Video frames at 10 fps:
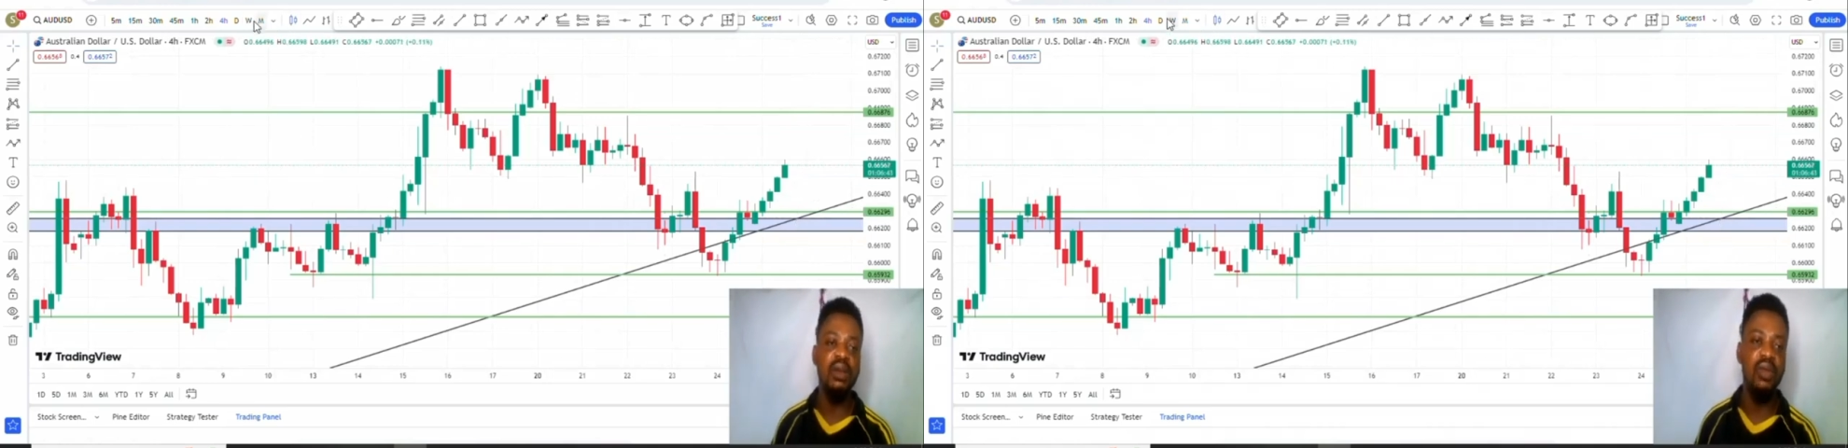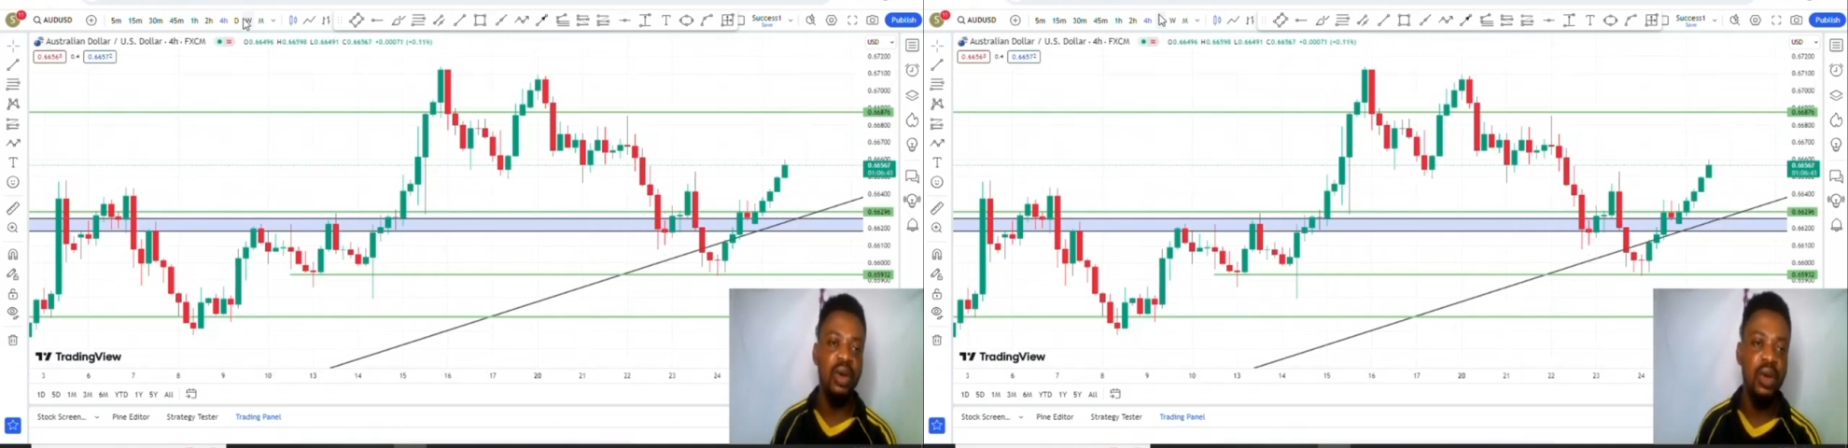
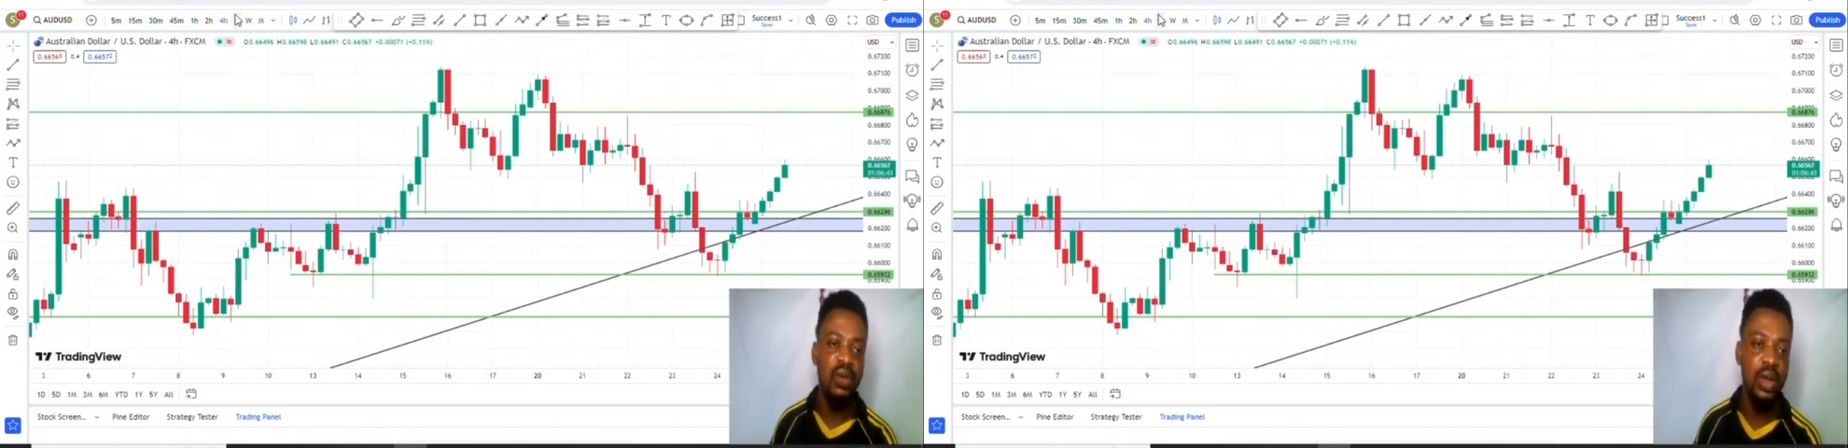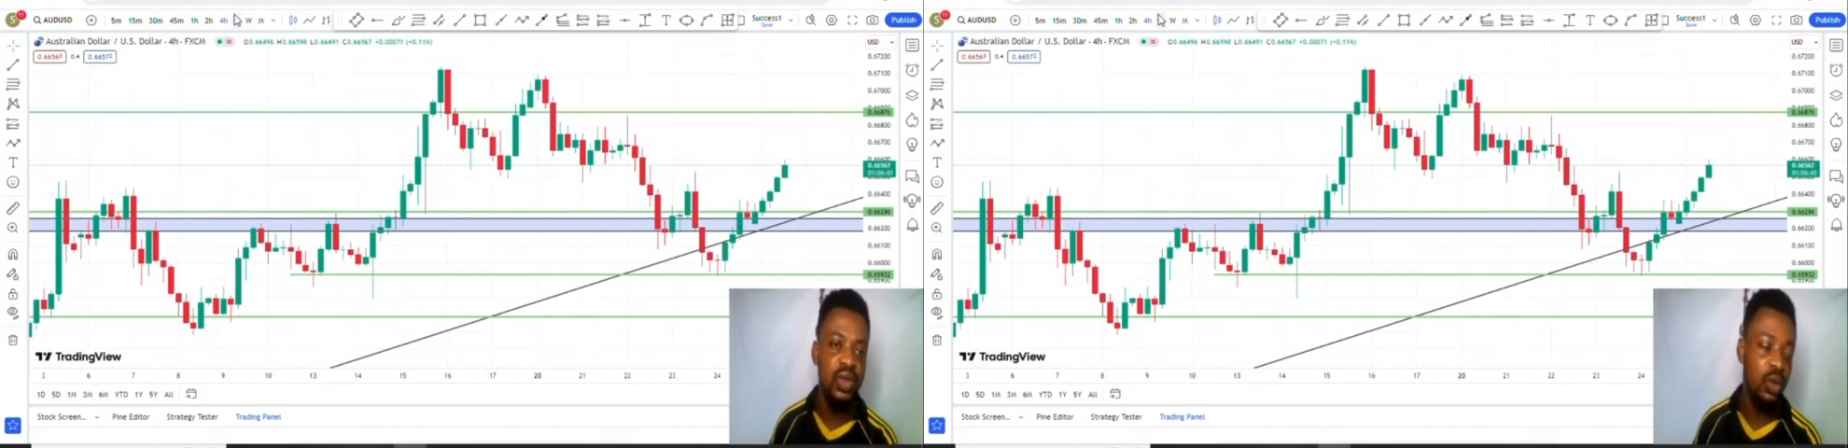we
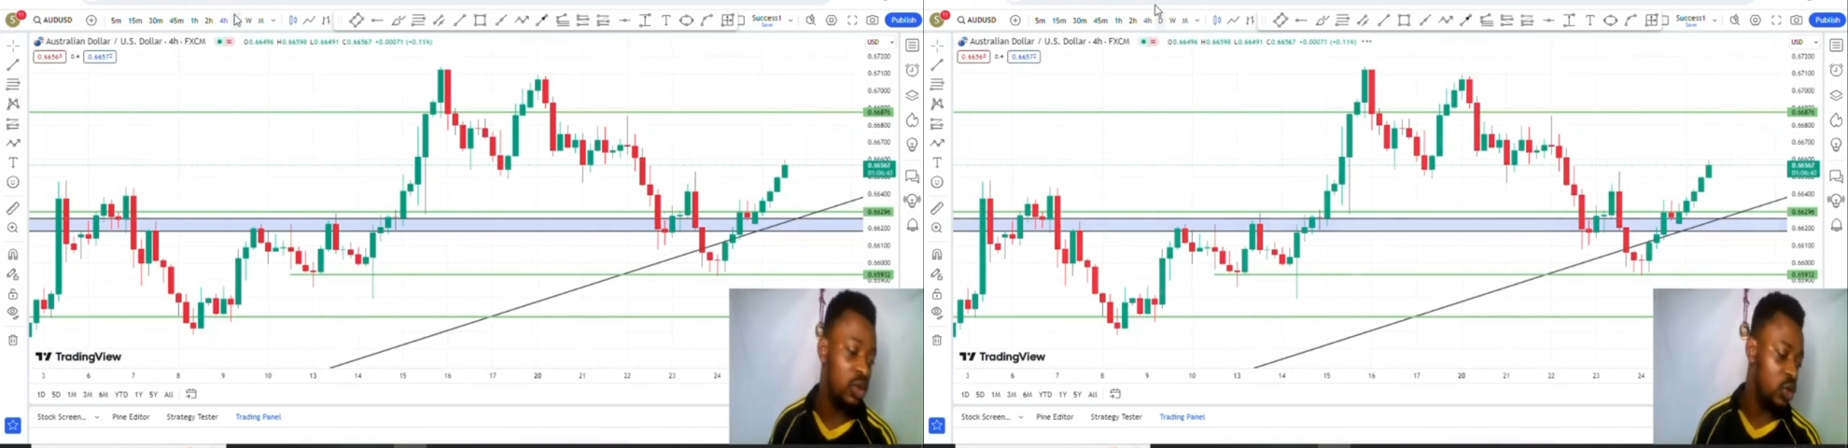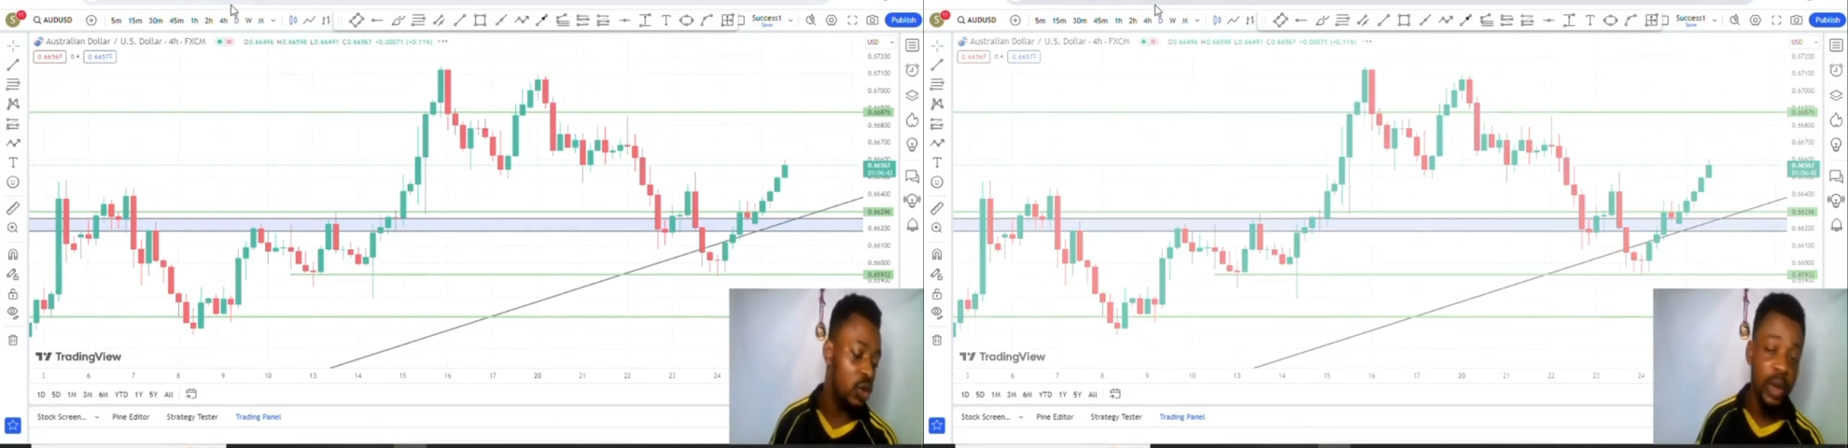want to
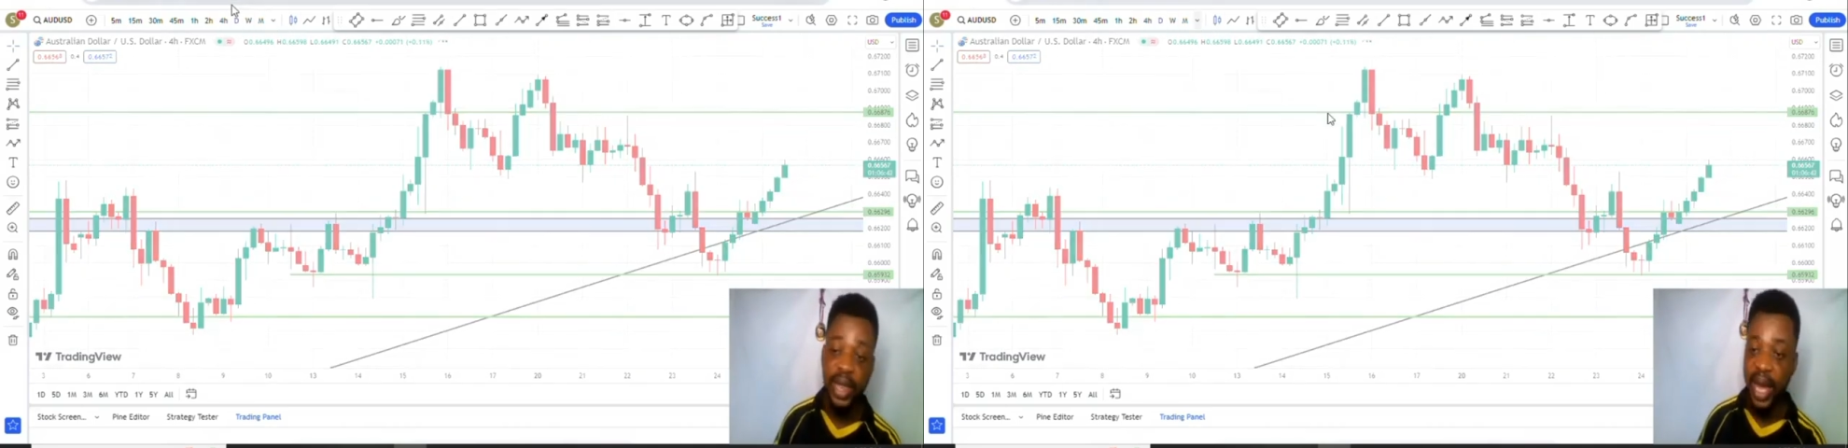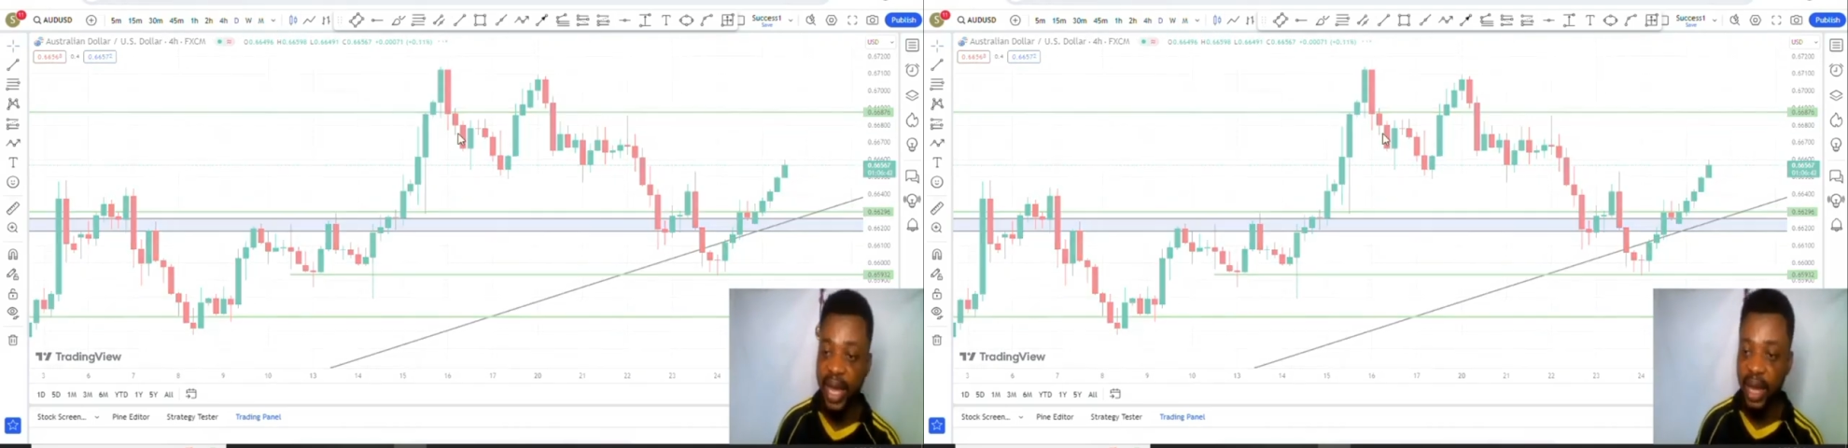continue
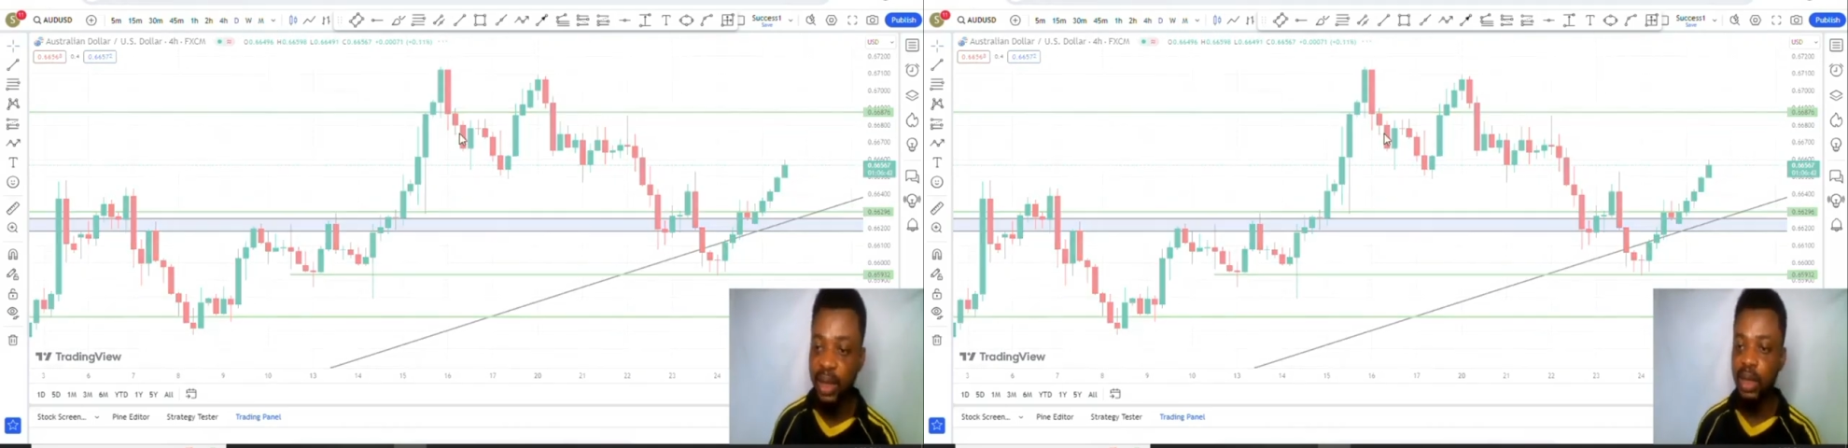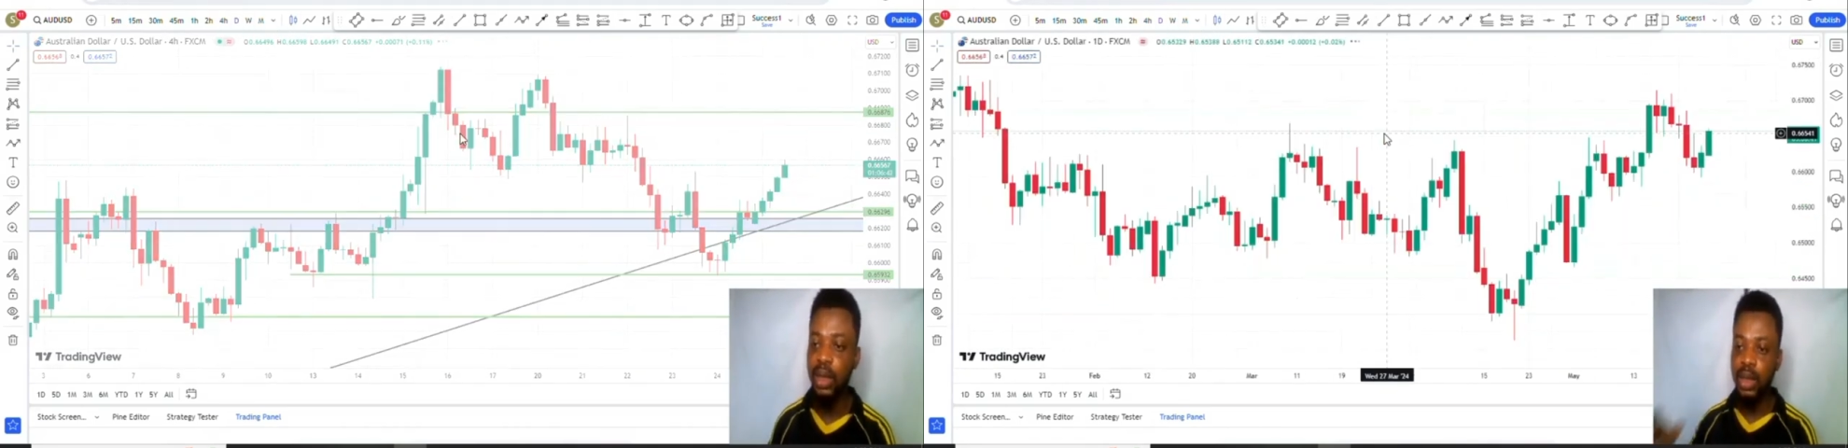going higher